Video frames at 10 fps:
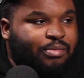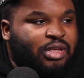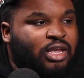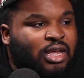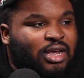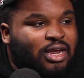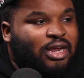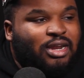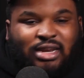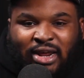me,
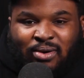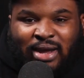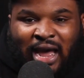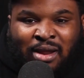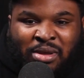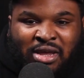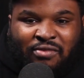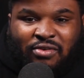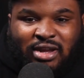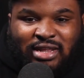they don't gotta be your friends.